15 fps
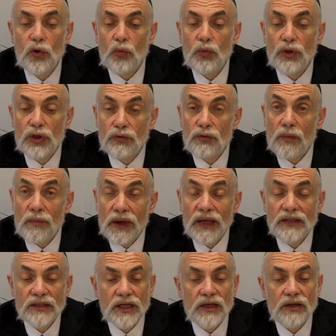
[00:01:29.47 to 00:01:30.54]
with the
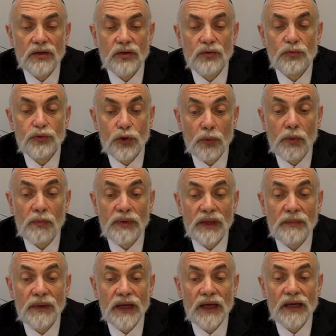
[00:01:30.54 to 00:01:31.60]
remainder probably
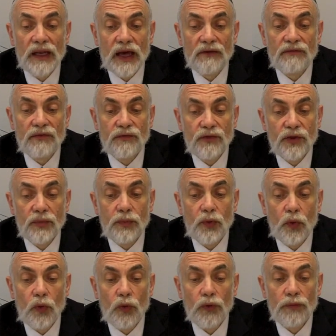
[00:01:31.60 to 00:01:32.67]
being left for the
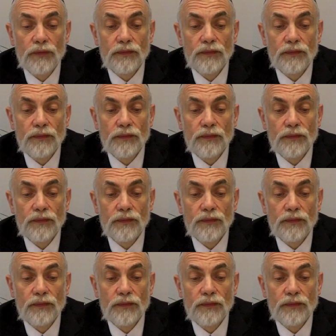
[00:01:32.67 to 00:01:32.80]
poor.